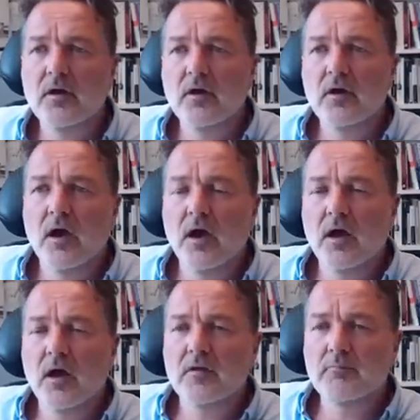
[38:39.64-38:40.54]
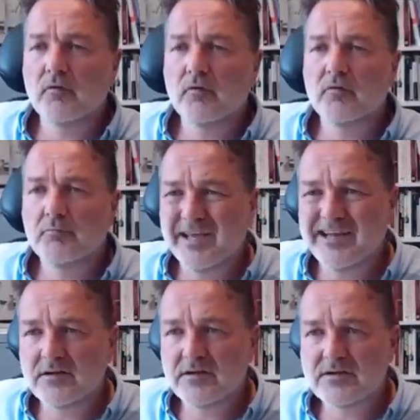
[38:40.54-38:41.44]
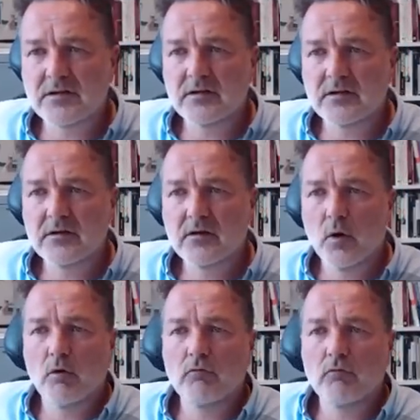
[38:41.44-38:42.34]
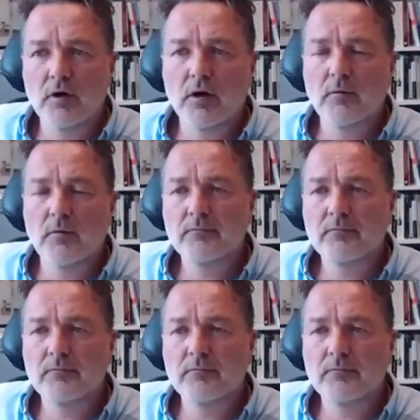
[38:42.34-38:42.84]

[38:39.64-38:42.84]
and the possibility of a